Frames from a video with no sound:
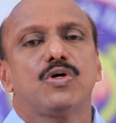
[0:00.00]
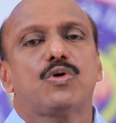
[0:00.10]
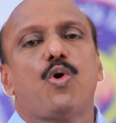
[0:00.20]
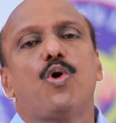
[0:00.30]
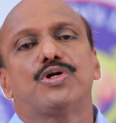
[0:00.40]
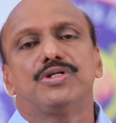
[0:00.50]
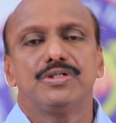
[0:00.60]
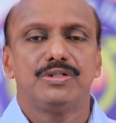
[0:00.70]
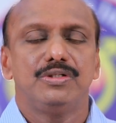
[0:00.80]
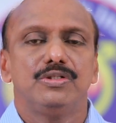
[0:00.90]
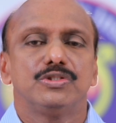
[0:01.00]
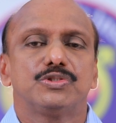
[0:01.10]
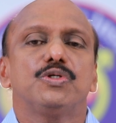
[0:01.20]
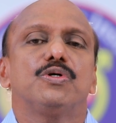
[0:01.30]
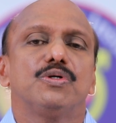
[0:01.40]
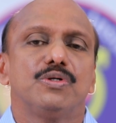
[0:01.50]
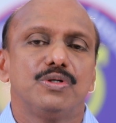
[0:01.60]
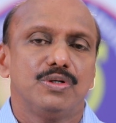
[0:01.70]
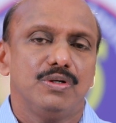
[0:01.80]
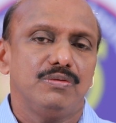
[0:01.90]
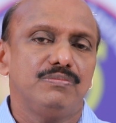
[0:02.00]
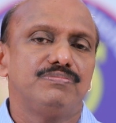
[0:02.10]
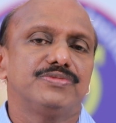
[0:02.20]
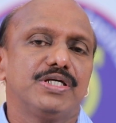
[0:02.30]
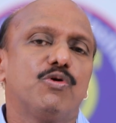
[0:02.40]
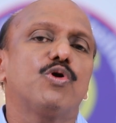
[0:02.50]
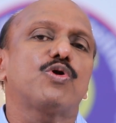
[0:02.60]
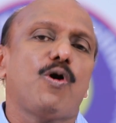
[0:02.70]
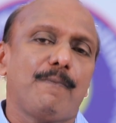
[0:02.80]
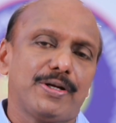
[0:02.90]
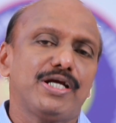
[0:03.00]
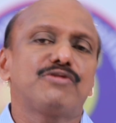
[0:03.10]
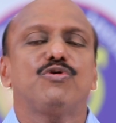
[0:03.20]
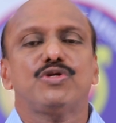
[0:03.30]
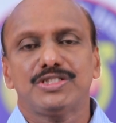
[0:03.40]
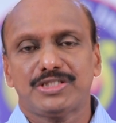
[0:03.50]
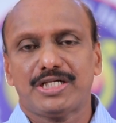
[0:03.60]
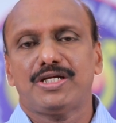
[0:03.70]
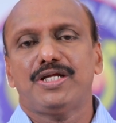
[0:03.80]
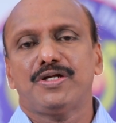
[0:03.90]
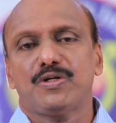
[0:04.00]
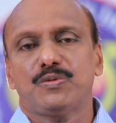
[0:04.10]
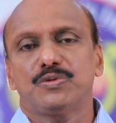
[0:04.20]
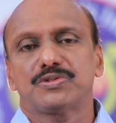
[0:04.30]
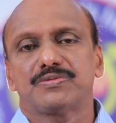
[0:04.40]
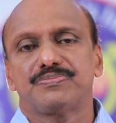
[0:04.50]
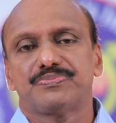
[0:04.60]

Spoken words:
cord. So they won't cooperate for the sexual intercourse.